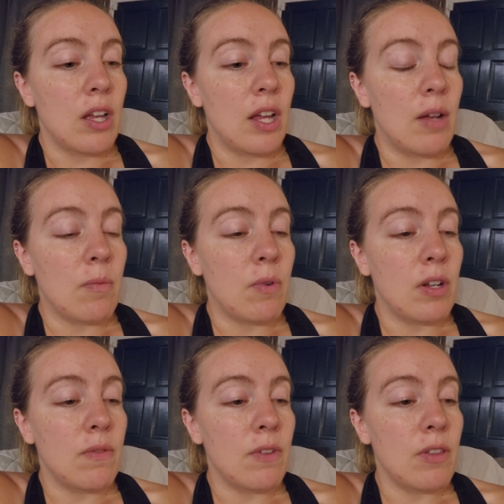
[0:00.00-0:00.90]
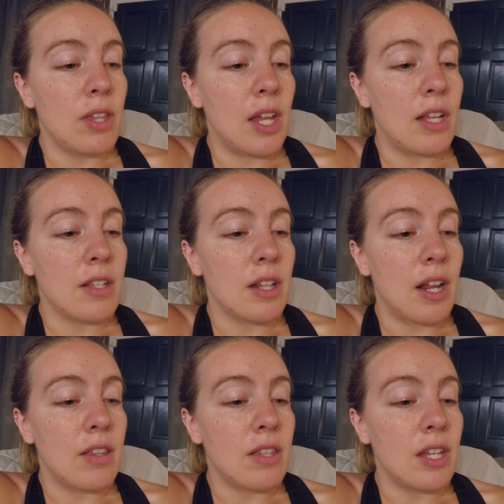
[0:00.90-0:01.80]
And one of the things that
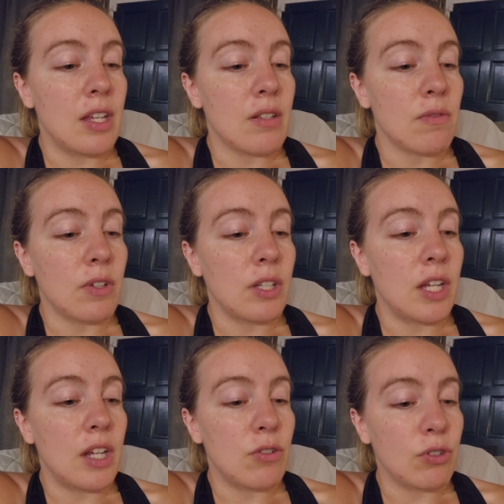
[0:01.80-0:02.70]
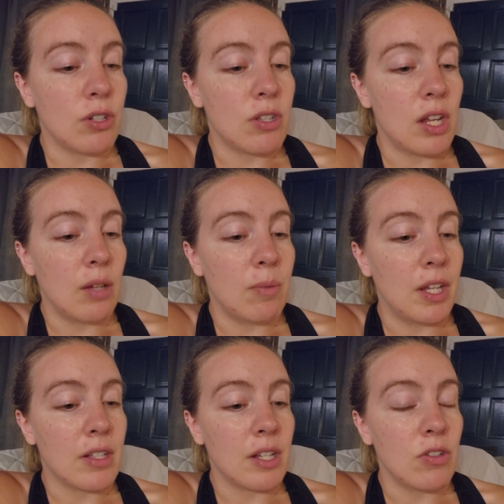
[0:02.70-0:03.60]
I think is really interesting,
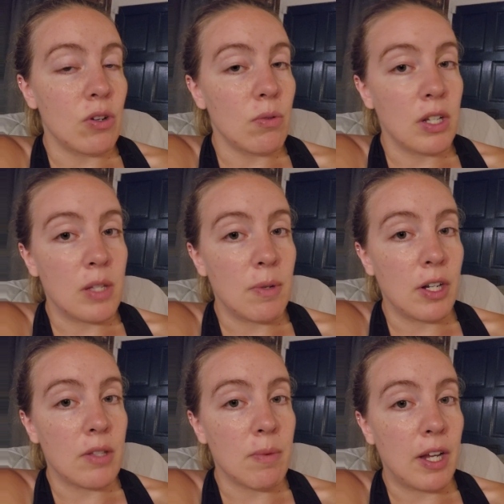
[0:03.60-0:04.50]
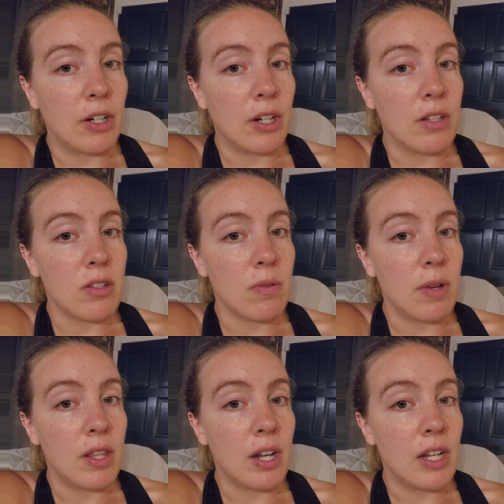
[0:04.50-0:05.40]
because I don't experience migraines the
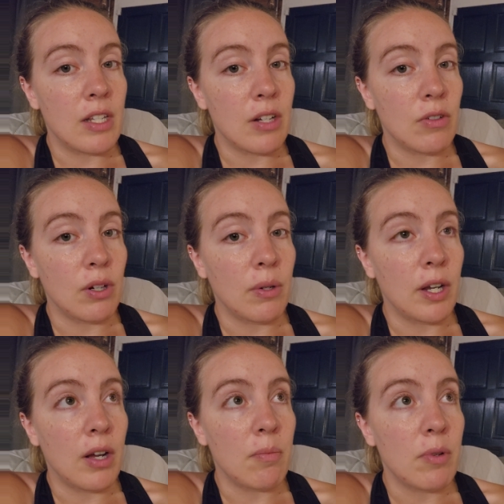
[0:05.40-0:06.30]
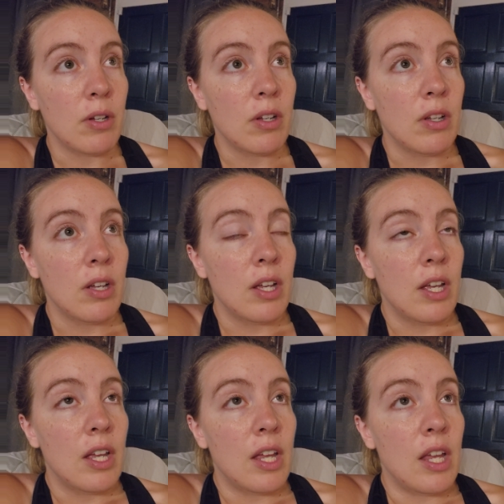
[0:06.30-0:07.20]
way that I did growing up,
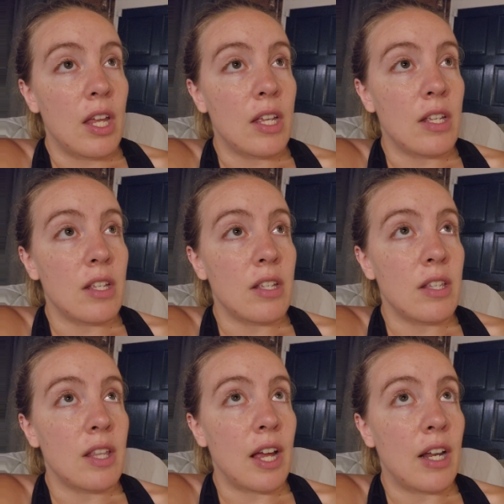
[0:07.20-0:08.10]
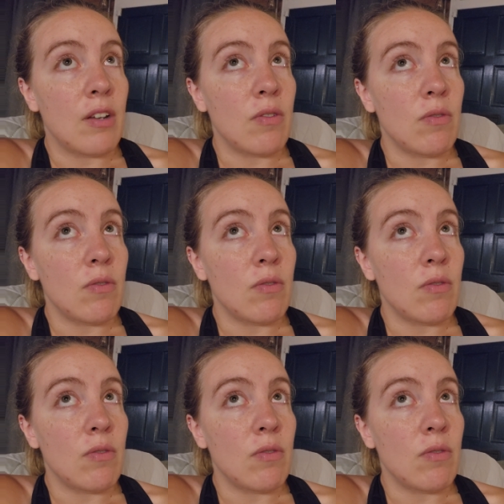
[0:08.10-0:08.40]
is that